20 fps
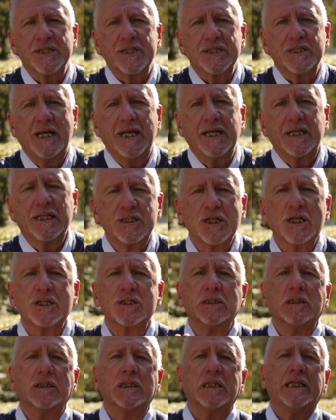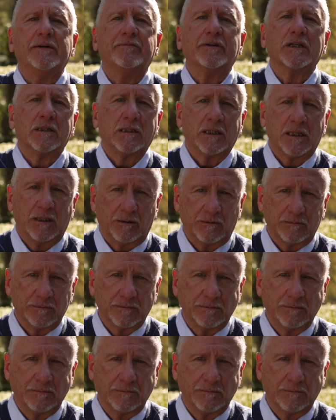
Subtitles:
snake and just leave it alone.